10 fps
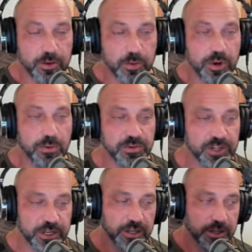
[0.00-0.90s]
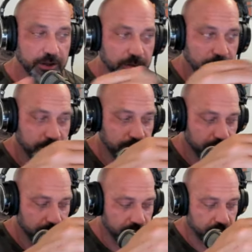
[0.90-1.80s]
when I was like,
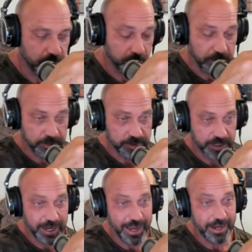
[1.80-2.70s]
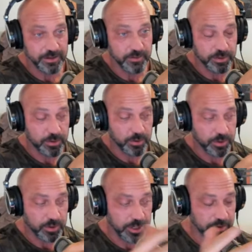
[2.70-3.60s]
when I was like active with
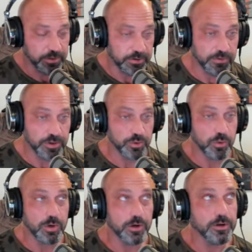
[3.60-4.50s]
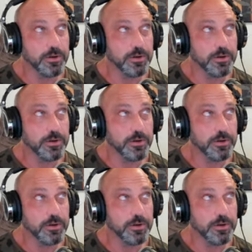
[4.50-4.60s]
doing a lot of like ritual work,